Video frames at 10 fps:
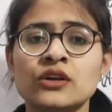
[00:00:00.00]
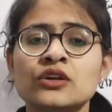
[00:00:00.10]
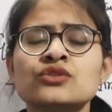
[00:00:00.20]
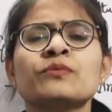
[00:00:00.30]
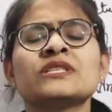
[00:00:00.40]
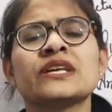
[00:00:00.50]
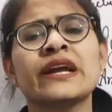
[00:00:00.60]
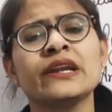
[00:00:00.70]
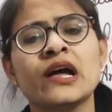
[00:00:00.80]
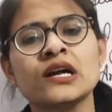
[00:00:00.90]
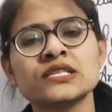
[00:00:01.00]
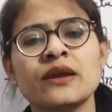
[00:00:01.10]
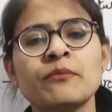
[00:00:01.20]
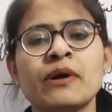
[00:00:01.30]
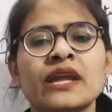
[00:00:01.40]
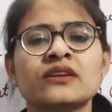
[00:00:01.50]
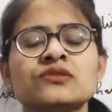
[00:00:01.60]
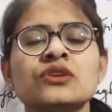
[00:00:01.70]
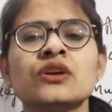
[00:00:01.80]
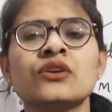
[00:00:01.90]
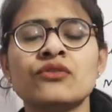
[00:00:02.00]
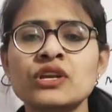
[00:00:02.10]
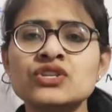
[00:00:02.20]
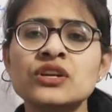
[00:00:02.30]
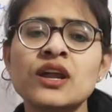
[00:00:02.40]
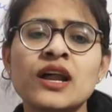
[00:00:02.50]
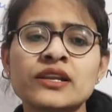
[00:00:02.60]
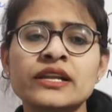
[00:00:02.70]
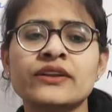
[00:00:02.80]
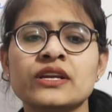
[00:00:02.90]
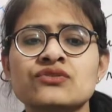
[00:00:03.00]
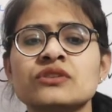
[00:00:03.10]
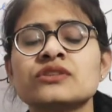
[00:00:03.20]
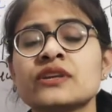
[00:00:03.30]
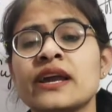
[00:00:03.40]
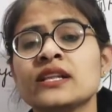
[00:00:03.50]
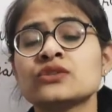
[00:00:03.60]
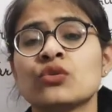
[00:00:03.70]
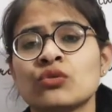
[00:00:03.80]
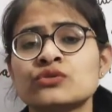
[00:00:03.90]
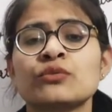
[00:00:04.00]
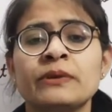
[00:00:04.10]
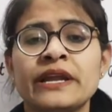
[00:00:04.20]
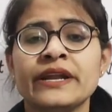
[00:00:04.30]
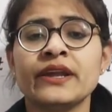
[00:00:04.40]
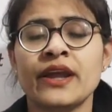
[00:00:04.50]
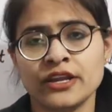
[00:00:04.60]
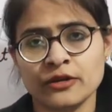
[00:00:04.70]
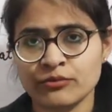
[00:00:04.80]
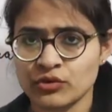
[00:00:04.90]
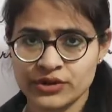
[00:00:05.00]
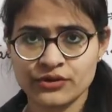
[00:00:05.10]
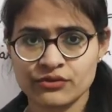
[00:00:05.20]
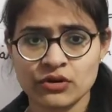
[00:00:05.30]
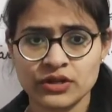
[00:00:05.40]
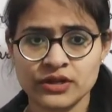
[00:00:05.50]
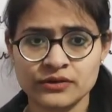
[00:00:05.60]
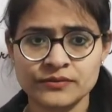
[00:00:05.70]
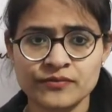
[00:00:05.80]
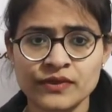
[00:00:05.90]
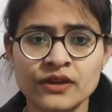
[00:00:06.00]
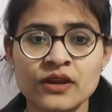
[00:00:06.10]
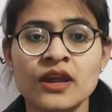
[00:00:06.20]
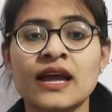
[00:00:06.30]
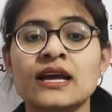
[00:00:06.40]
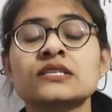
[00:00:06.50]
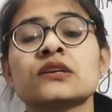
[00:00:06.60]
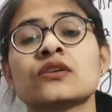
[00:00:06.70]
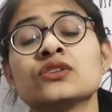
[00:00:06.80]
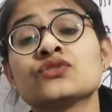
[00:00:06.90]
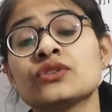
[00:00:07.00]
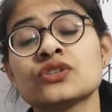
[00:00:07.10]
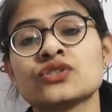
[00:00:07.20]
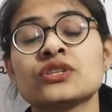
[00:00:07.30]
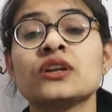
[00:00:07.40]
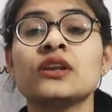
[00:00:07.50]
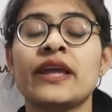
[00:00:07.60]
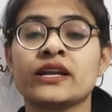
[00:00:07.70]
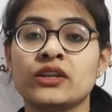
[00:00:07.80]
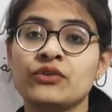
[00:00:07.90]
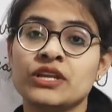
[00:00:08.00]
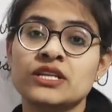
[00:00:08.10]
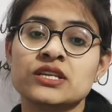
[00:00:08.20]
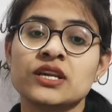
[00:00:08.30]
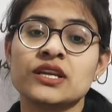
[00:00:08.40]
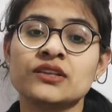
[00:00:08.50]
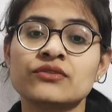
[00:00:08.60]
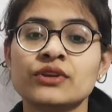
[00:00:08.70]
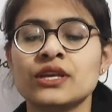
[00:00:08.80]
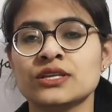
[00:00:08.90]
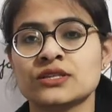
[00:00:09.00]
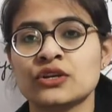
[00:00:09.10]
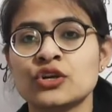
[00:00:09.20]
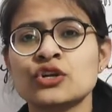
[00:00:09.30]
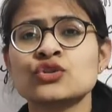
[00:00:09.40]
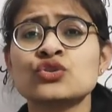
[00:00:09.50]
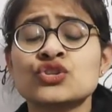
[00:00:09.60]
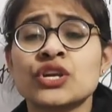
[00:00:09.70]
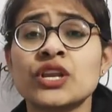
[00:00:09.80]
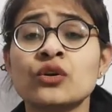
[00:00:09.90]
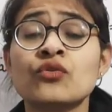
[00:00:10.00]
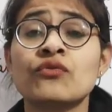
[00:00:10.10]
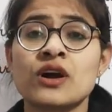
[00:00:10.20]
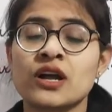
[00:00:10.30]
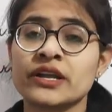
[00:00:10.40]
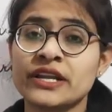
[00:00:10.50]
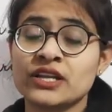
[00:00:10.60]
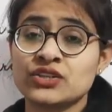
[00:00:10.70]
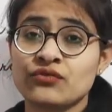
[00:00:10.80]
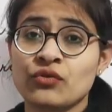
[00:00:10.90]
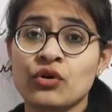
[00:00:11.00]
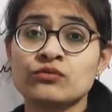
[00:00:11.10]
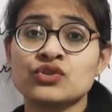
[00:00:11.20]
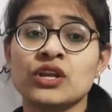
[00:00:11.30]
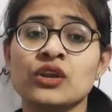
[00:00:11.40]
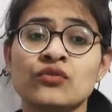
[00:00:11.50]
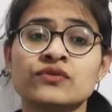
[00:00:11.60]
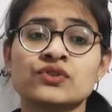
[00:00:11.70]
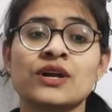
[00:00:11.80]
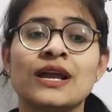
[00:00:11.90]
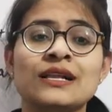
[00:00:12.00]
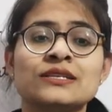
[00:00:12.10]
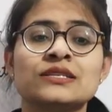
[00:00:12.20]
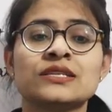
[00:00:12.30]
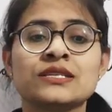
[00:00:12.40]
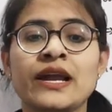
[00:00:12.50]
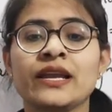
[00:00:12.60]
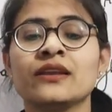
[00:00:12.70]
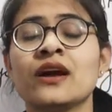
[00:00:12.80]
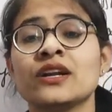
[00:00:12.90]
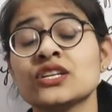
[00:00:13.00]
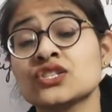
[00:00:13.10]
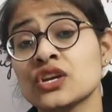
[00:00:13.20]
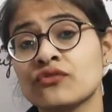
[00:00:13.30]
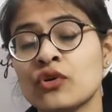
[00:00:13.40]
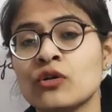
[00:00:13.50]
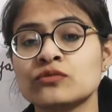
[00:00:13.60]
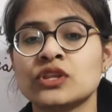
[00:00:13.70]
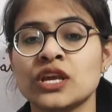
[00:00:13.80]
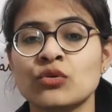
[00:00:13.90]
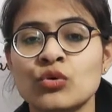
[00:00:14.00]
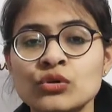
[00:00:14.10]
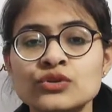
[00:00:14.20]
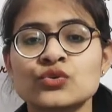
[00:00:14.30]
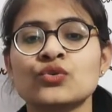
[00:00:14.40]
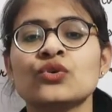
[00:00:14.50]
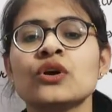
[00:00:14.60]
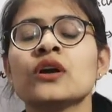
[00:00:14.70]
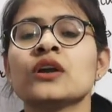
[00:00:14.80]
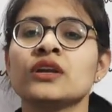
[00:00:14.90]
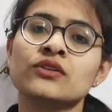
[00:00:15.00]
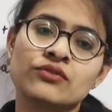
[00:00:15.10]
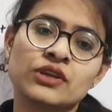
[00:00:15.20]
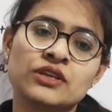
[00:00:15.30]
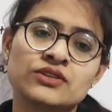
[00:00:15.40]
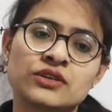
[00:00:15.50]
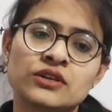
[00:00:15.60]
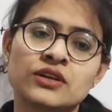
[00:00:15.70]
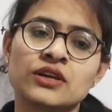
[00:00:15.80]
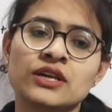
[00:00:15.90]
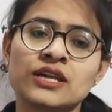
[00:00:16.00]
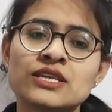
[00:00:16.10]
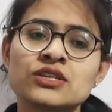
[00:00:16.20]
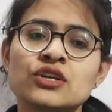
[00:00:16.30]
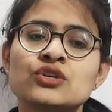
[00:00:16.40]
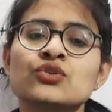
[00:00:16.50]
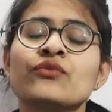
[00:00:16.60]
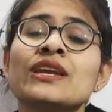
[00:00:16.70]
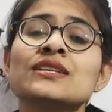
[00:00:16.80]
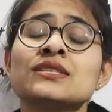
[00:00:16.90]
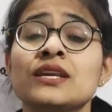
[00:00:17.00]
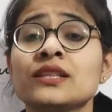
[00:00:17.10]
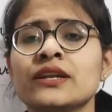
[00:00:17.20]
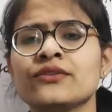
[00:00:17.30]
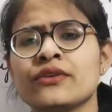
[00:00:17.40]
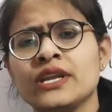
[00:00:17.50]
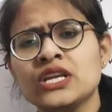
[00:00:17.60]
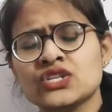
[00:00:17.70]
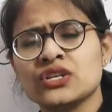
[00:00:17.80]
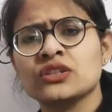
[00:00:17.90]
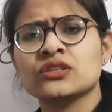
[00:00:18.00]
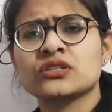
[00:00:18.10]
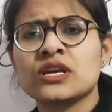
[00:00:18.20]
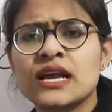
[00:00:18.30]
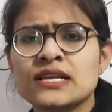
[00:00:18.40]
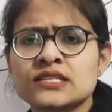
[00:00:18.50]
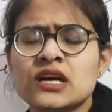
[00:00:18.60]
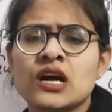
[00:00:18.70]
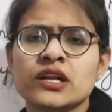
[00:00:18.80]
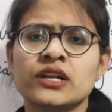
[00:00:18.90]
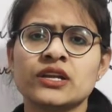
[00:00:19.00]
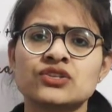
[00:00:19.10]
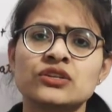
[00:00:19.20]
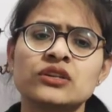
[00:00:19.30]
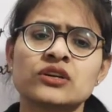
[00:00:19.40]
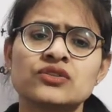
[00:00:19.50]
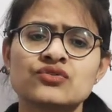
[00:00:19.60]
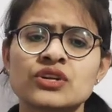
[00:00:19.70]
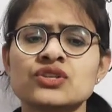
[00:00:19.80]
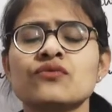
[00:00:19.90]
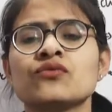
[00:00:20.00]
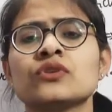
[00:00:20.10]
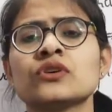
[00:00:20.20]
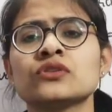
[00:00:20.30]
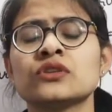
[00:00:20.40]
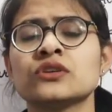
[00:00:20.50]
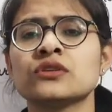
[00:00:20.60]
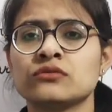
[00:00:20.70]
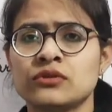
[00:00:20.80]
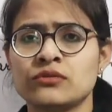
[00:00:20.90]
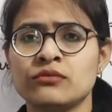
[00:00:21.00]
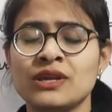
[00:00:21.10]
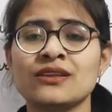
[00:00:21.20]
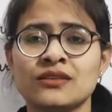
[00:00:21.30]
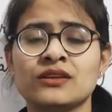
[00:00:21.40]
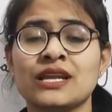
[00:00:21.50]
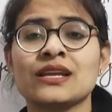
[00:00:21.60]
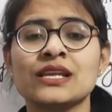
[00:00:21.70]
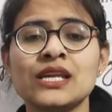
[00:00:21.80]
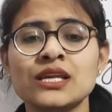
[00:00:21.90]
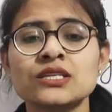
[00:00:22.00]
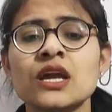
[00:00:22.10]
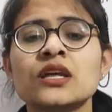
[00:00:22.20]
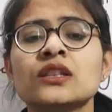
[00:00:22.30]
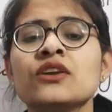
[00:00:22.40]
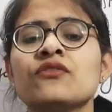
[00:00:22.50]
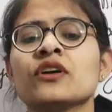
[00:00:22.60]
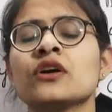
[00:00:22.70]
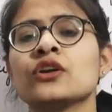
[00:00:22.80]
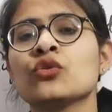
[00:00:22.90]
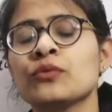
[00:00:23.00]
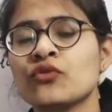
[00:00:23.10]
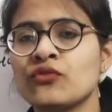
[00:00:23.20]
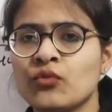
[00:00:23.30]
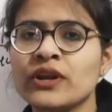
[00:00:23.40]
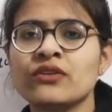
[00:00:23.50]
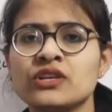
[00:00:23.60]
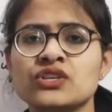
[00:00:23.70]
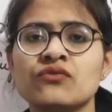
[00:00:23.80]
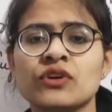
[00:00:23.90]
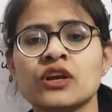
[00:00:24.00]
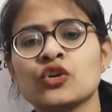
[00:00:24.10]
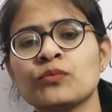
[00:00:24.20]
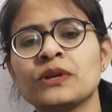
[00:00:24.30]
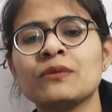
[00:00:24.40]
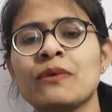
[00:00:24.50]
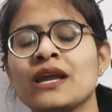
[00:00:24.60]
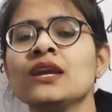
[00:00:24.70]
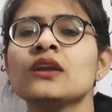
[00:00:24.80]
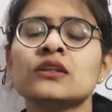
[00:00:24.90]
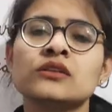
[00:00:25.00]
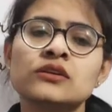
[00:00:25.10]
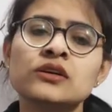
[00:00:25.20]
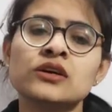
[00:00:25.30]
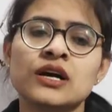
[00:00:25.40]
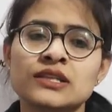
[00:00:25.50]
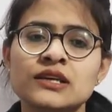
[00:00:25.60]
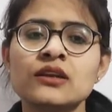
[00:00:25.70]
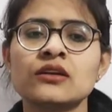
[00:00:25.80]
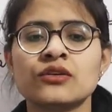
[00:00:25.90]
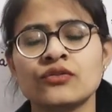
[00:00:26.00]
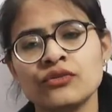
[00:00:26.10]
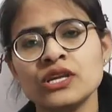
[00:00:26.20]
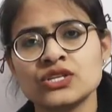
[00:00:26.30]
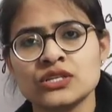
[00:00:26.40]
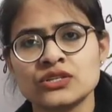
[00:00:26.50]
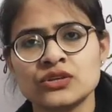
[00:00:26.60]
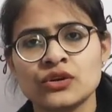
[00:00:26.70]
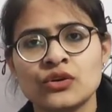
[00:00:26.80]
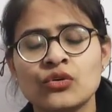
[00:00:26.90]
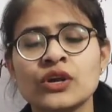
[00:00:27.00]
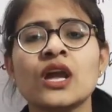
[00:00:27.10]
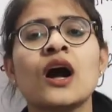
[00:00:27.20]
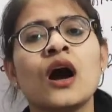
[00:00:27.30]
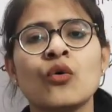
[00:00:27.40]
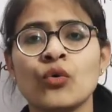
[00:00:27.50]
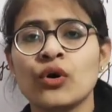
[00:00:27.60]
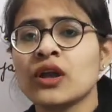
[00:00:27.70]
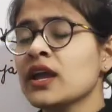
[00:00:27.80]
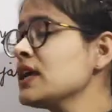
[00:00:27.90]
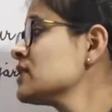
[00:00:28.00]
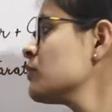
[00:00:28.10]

So beside large empires, regional architectural styles also played an important role here, as constructional activities increased. So sharing of architecture forms, sharing of styles, design, artistic forms, they also increased. Yes, so we can say that tradition, the styles, the architecture, the construction work, the main techniques, they were adopted of one region were adopted by the other regions. Okay, how? As I'm